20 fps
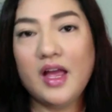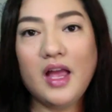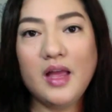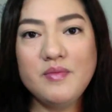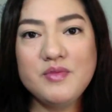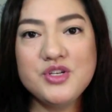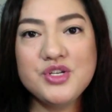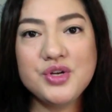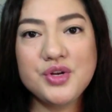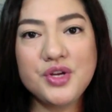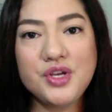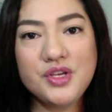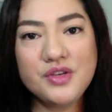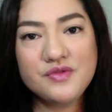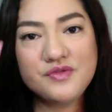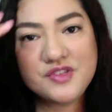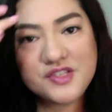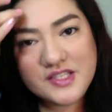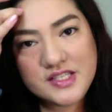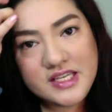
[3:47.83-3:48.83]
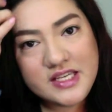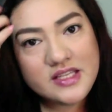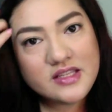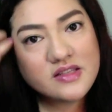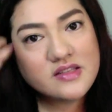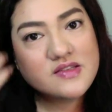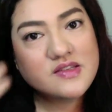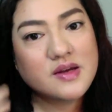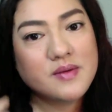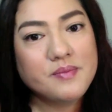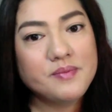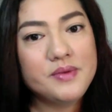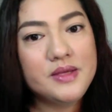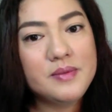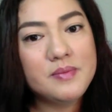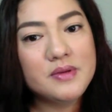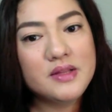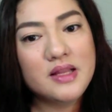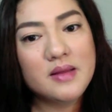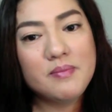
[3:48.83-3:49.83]
I'm sure you've seen some
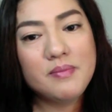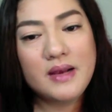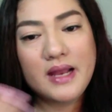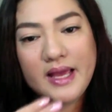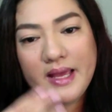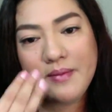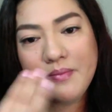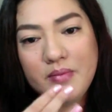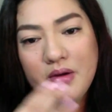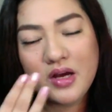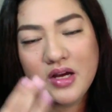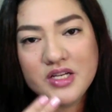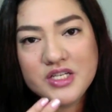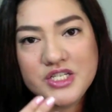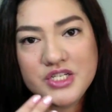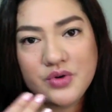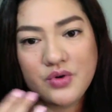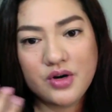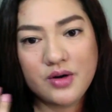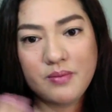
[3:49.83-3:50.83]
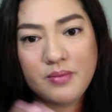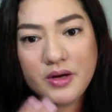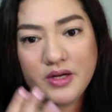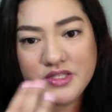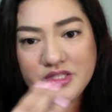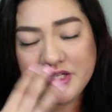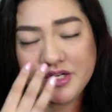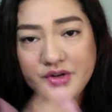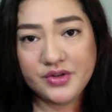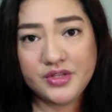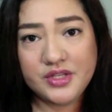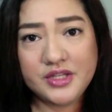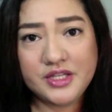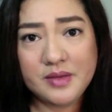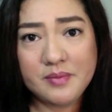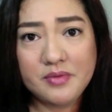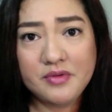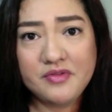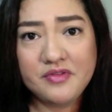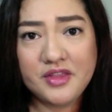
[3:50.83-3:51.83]
people apply blush or bronzer on the
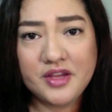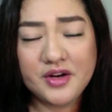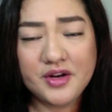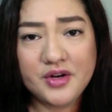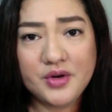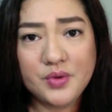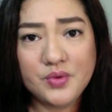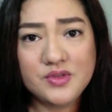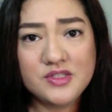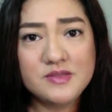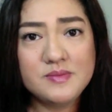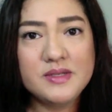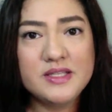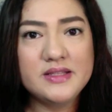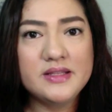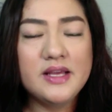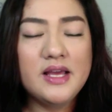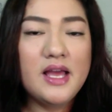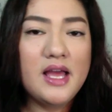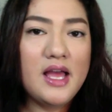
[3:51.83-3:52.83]
tip of their nose, but